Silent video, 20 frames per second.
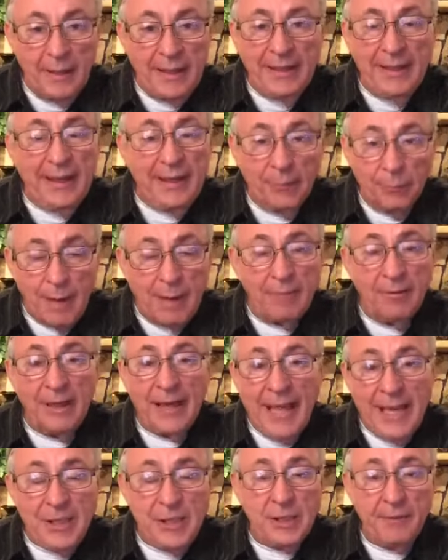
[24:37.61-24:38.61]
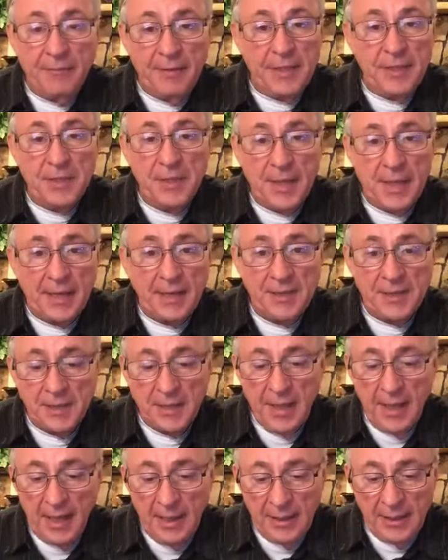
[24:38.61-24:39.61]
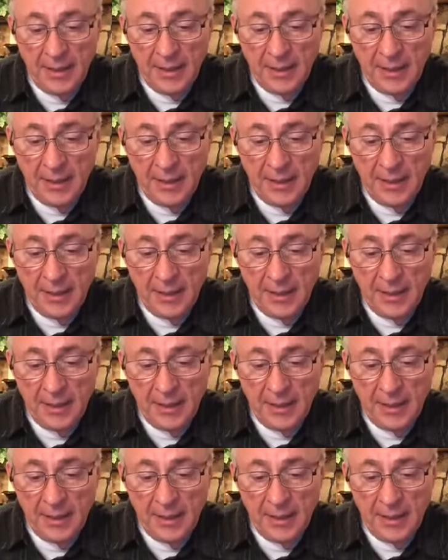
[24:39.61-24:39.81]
We need a revelation of these things, okay?